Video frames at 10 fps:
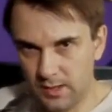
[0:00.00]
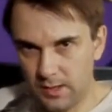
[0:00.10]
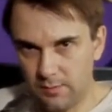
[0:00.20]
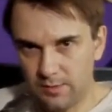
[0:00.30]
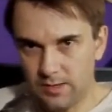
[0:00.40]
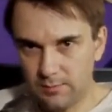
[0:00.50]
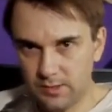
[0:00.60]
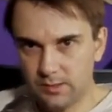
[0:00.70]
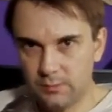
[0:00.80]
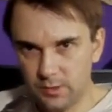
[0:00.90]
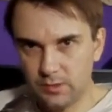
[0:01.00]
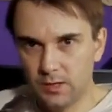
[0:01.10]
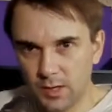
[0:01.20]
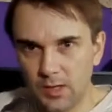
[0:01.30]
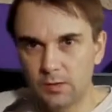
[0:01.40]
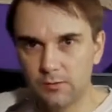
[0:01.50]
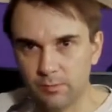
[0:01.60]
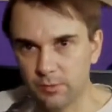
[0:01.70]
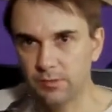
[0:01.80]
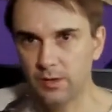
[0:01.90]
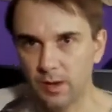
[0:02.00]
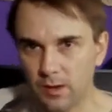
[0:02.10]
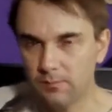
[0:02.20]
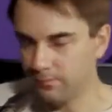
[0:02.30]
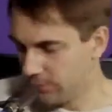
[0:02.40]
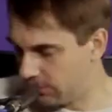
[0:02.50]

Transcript: And that means when you move your arm,